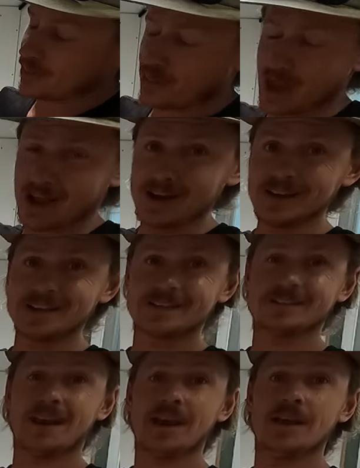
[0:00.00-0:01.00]
But then,
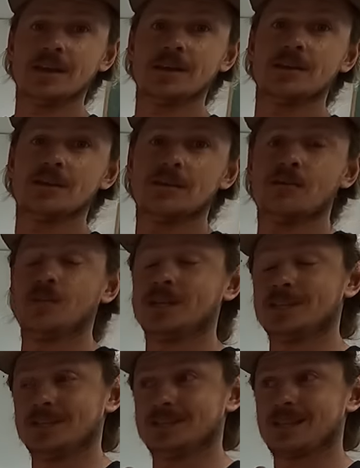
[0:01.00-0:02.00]
say,
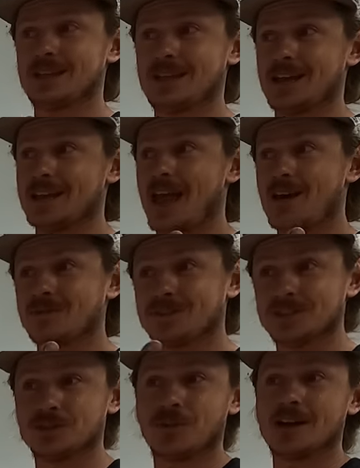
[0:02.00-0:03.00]
which is, you have a
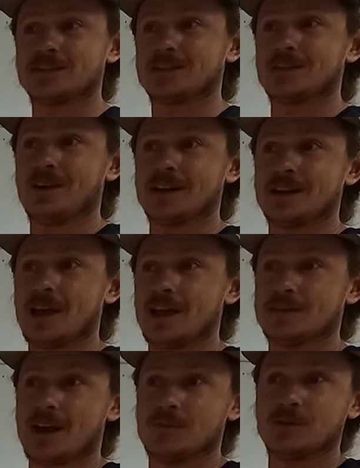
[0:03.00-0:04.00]
situation like it
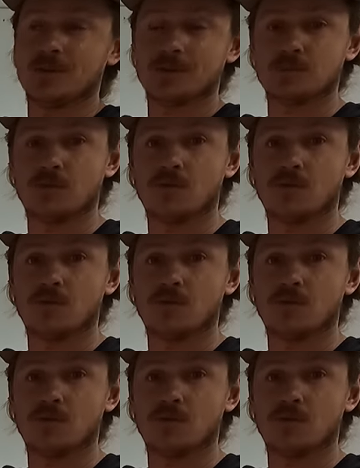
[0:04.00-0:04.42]
has happened to us